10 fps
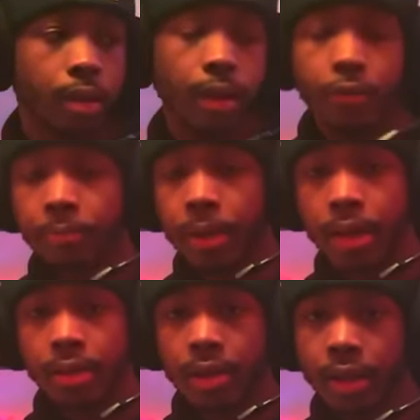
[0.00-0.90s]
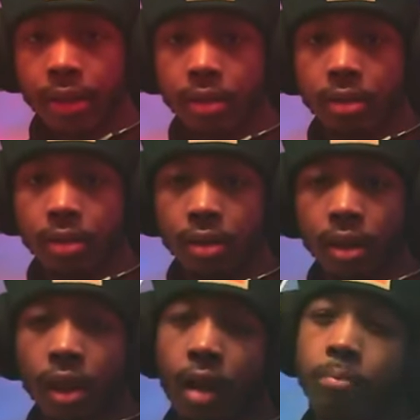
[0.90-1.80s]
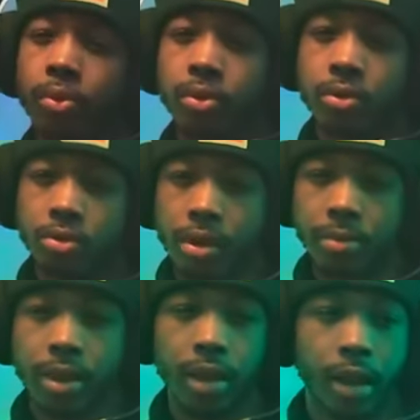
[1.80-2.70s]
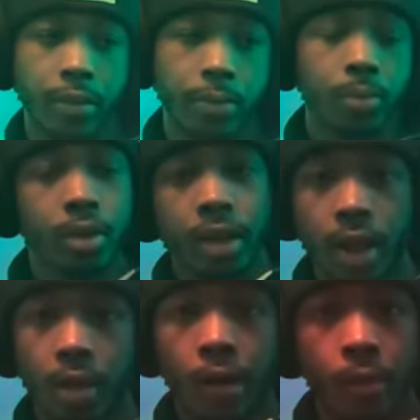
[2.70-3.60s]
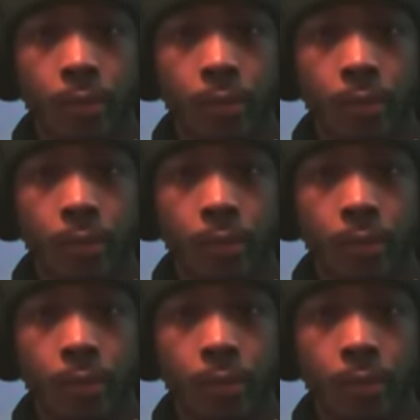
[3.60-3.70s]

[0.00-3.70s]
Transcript: everybody like humble. You see what I'm saying? Like if you look at our